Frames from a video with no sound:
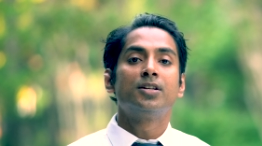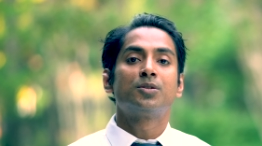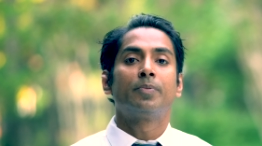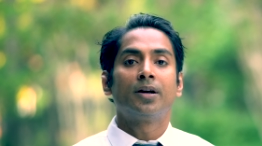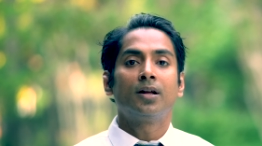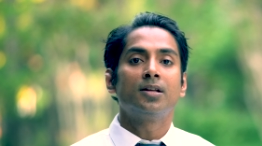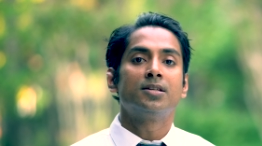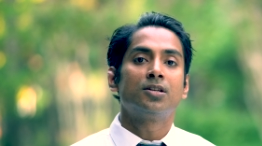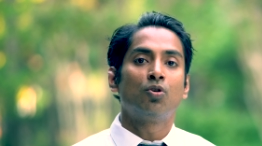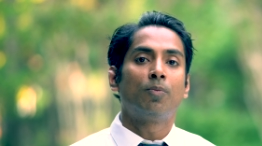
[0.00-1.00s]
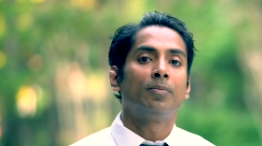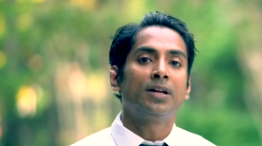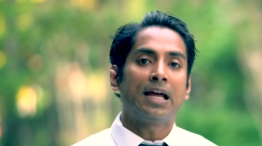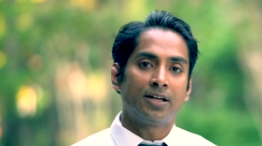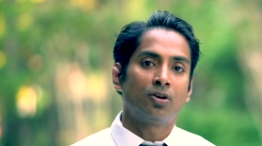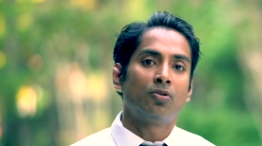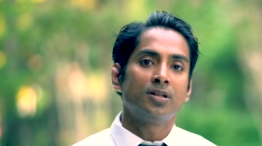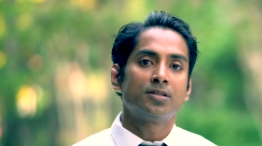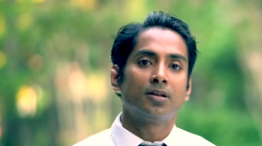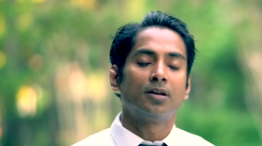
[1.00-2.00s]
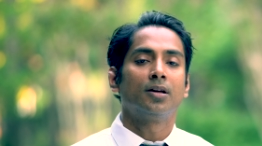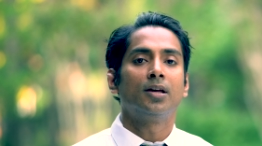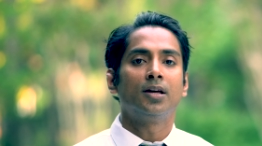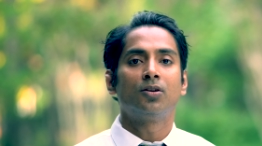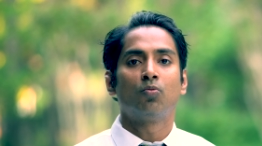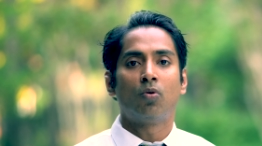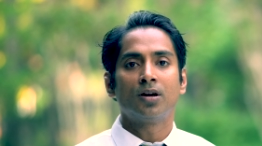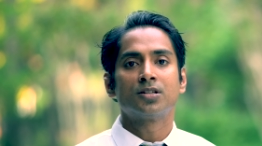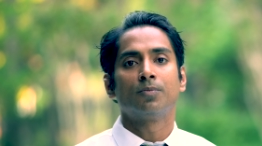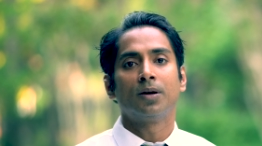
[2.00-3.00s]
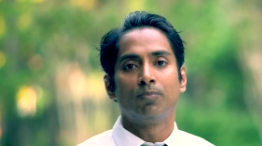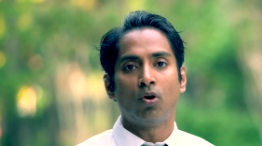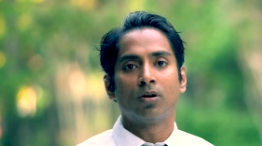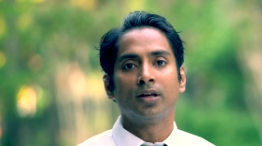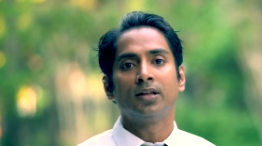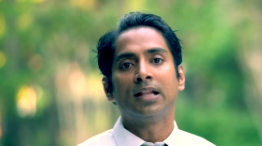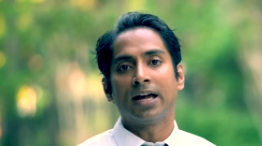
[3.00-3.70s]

Risperdal is a dopamine antagonist. It works by blocking the